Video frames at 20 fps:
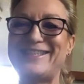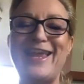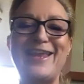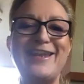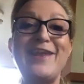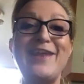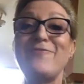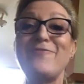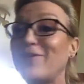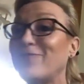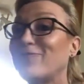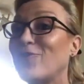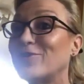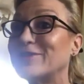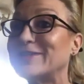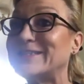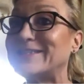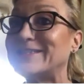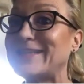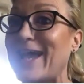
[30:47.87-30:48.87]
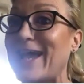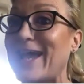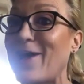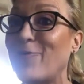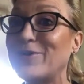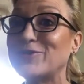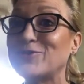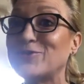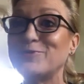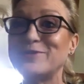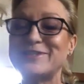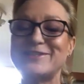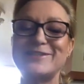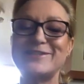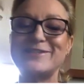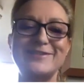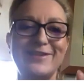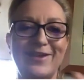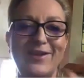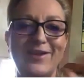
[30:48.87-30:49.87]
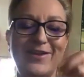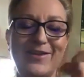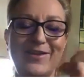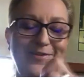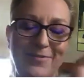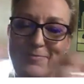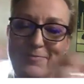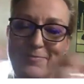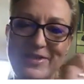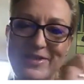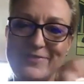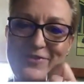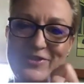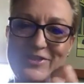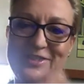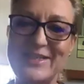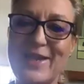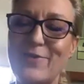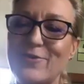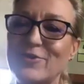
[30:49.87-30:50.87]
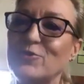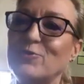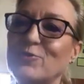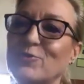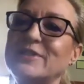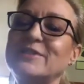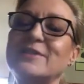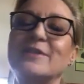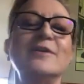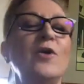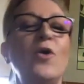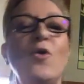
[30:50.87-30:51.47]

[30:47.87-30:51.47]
And if they've got sour twisted, a bit of the sour twist,